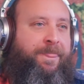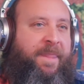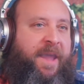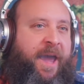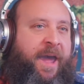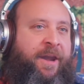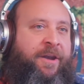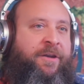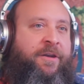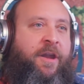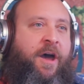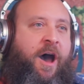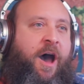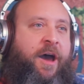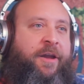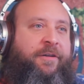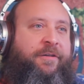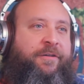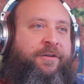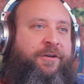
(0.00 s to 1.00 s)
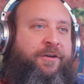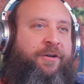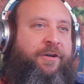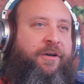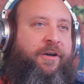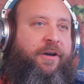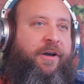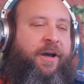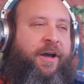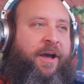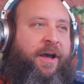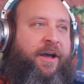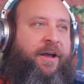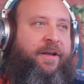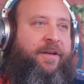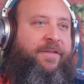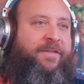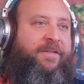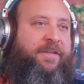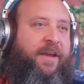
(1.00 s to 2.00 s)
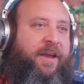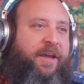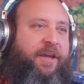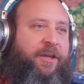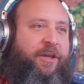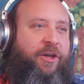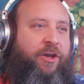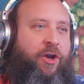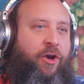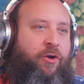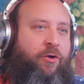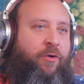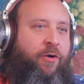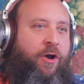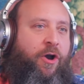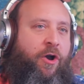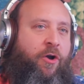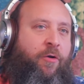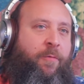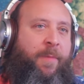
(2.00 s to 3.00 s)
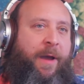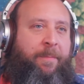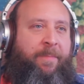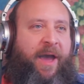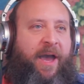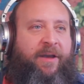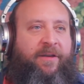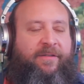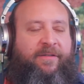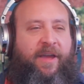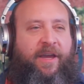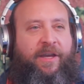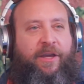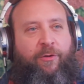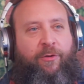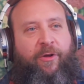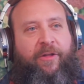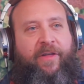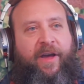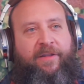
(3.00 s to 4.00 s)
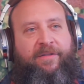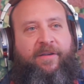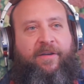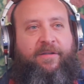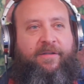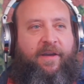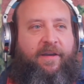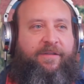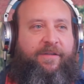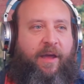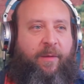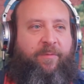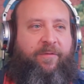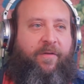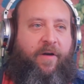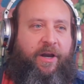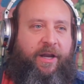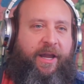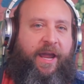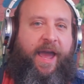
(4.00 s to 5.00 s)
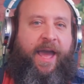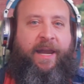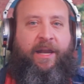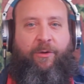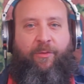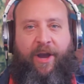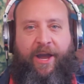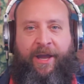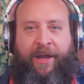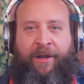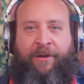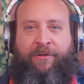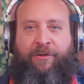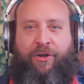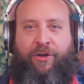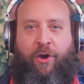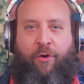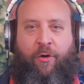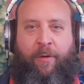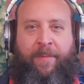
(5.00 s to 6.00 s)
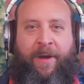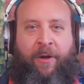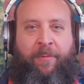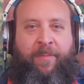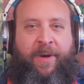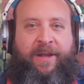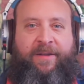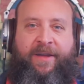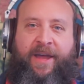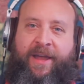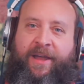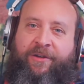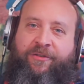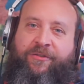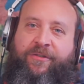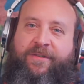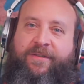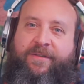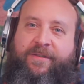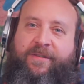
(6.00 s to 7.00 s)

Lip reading: And not say, oh, my back is achy. Well, that's because I slept funny anyway. Go about my day. Just